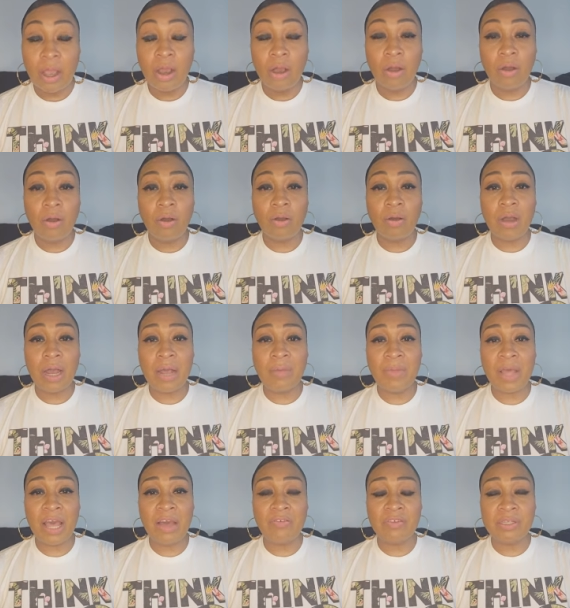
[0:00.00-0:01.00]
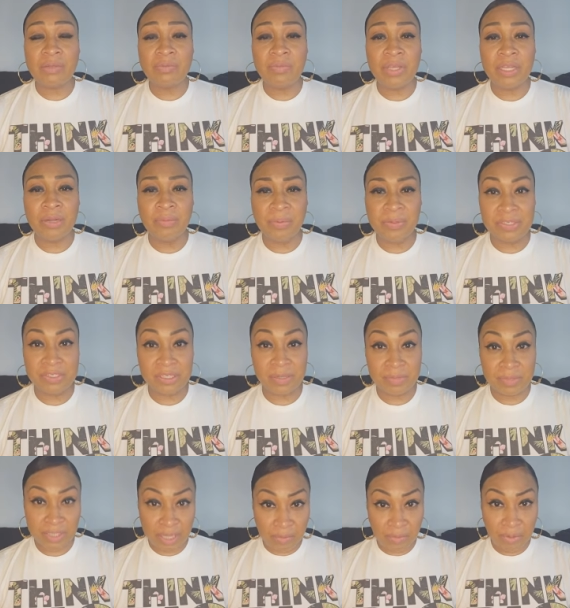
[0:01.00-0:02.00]
Oh, I'm having a meetup in
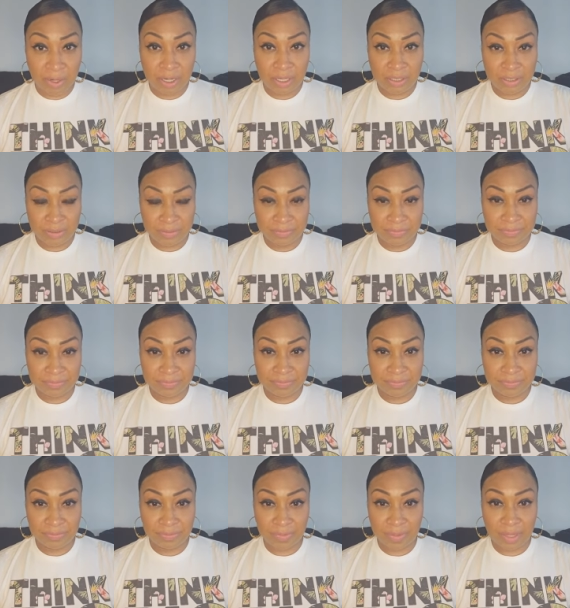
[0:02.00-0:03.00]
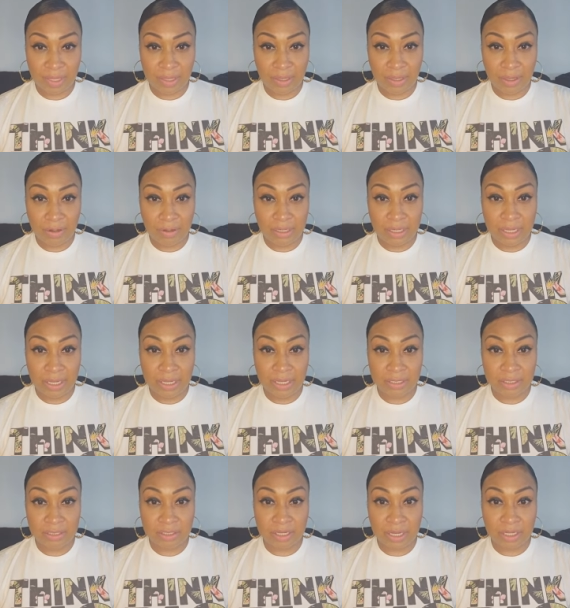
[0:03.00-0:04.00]
September. Okay,
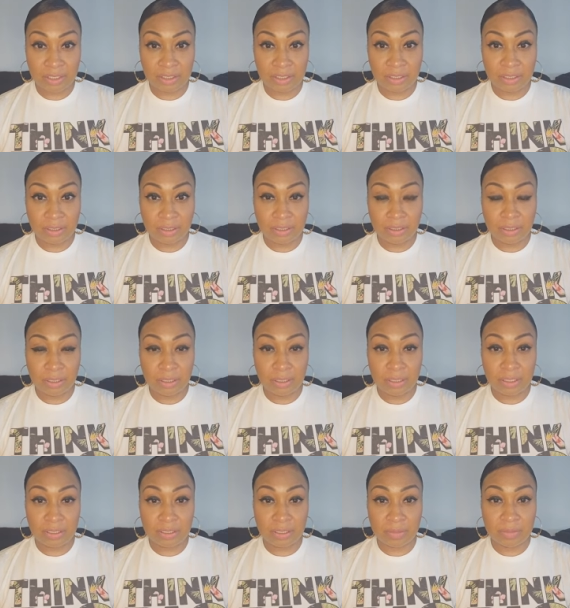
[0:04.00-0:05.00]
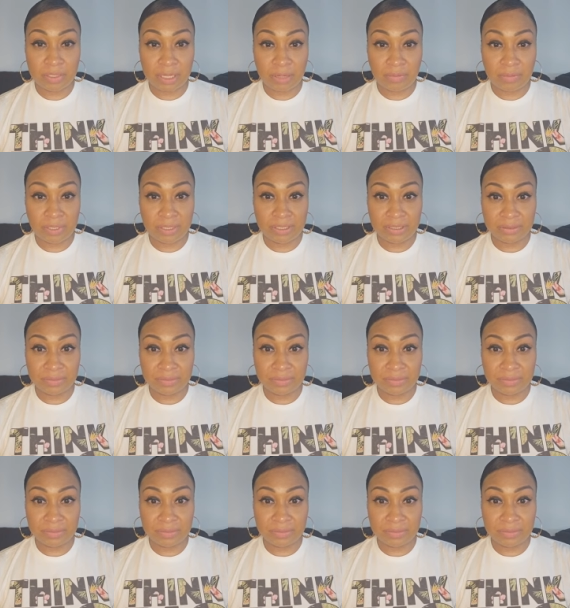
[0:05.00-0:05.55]
Natasha, in September.